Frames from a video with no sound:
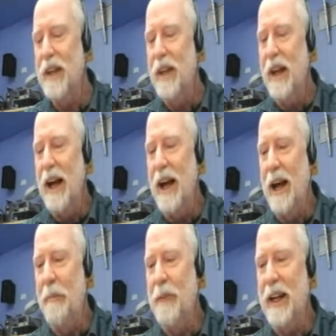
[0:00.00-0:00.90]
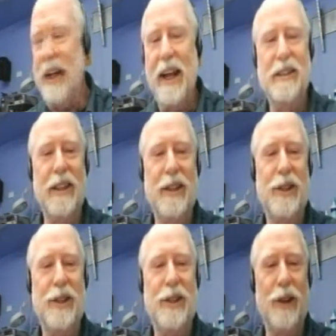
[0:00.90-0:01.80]
Um, an excellent
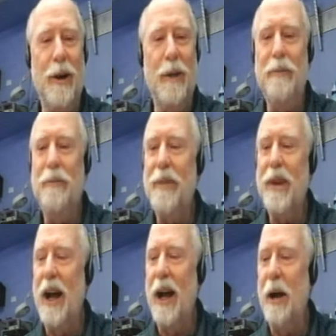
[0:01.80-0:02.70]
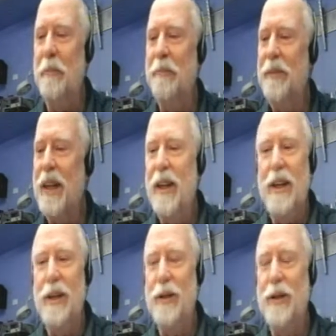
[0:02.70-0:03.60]
job. Um, you
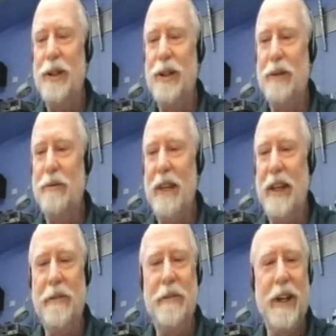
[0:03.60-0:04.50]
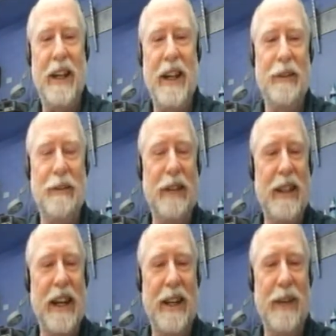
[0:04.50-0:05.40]
could just innovate and
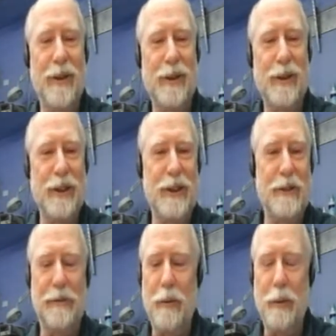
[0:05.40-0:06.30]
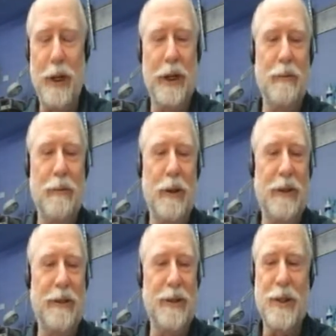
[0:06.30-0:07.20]
create all sorts of weird and wonderful
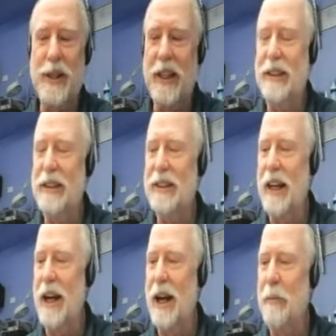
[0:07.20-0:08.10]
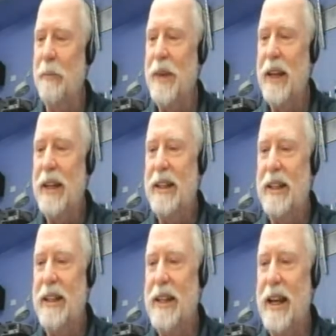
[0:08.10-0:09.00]
things. did
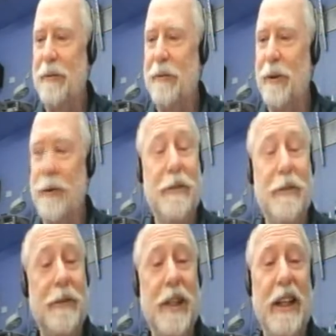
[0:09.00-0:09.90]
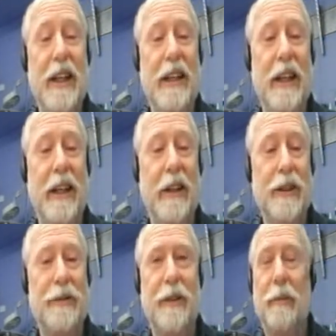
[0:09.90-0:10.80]
that for 15 years
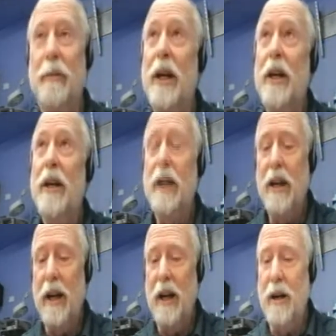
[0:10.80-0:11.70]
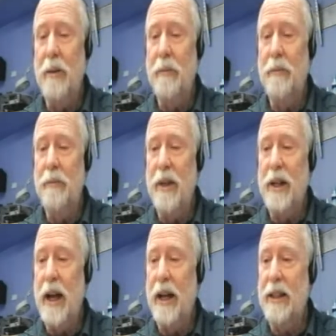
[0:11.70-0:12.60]
from um,
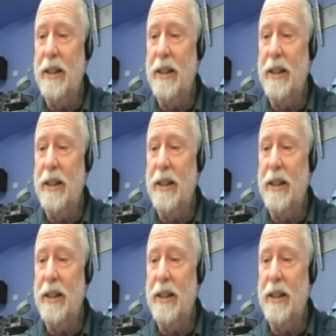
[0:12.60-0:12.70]
nine,